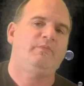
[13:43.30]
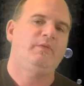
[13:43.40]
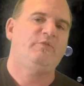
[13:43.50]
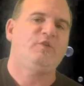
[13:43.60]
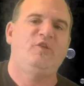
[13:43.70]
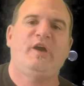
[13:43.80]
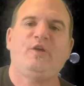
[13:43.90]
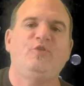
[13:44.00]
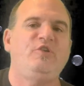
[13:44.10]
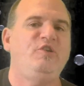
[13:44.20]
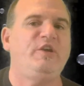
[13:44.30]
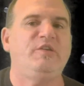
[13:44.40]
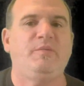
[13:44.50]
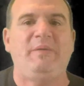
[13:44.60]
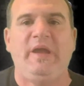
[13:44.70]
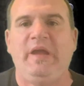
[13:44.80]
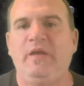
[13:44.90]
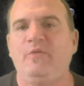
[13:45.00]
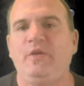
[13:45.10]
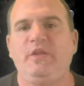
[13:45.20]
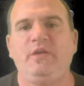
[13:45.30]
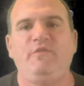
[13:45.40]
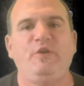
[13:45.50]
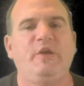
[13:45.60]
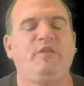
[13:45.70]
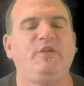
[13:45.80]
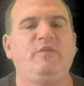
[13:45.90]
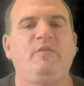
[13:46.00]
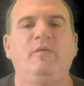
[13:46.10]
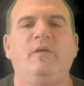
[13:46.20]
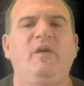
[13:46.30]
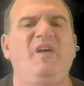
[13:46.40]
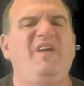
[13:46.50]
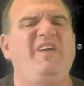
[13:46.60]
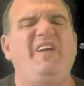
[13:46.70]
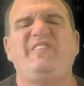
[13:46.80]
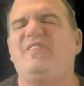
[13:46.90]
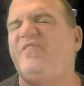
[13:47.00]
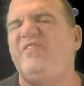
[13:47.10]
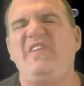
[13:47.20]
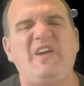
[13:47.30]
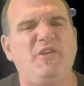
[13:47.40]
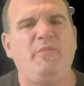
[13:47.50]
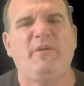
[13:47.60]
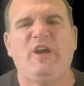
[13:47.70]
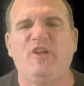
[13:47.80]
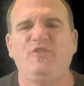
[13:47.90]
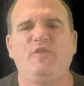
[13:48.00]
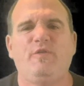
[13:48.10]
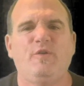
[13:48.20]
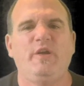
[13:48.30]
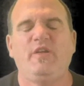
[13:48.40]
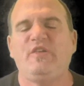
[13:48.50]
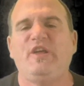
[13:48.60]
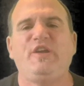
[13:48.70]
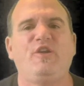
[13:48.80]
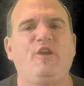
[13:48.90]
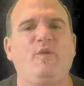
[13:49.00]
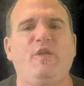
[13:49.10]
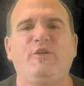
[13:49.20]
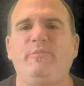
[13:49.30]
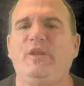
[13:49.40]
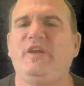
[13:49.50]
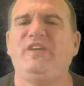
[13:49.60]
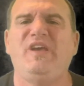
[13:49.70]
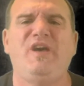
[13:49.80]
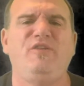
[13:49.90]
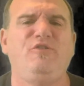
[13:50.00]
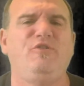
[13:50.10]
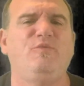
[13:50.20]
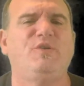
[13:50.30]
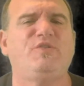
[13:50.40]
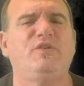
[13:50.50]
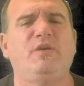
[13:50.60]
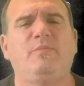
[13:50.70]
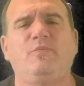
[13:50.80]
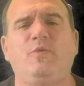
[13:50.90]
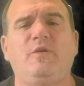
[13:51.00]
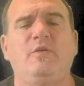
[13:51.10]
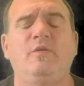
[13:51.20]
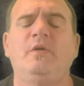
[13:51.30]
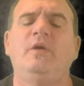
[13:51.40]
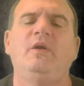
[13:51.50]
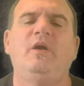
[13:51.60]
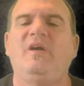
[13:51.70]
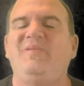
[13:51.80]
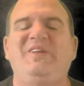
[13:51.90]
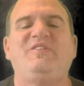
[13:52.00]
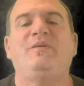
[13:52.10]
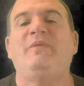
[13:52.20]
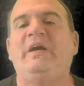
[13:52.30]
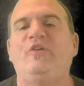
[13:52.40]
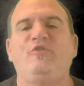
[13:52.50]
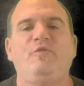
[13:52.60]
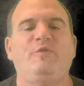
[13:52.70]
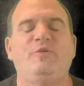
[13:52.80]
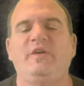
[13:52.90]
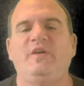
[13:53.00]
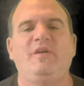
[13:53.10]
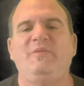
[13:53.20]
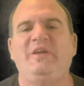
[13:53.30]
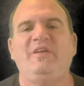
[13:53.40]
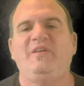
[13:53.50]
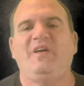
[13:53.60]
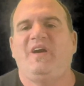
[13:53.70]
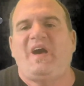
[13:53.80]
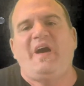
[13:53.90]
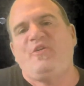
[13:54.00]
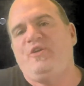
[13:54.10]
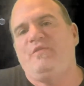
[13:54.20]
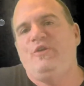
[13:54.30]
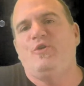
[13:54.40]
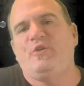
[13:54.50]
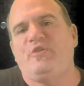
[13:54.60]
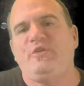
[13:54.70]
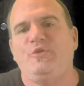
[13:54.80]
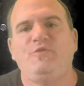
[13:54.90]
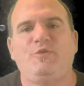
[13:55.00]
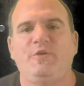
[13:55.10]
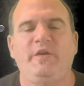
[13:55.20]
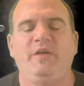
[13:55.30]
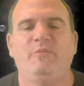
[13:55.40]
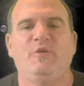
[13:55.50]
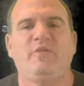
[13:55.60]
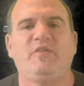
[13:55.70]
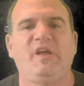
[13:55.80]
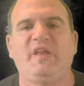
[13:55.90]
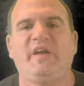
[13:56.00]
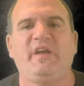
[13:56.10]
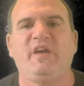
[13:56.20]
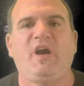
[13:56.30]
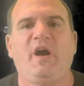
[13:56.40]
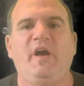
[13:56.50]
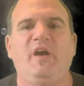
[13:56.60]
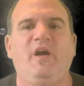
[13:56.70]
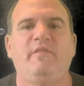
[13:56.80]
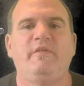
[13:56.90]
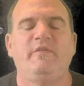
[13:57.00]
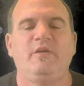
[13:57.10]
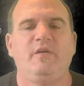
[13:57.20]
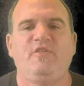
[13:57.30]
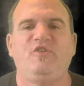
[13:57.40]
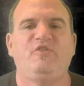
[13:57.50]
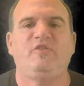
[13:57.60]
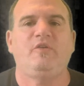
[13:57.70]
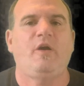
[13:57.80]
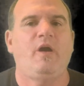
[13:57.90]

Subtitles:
so not only do you get the pain relief, you get it's a very mild euphoria. It's not like you're going to go out there and be like, yeah, dude, what's up? Whoa. I mean, it's a mild euphoria. I mean, I don't even notice the euphoria anymore. It's not like I get high off of it. It's just,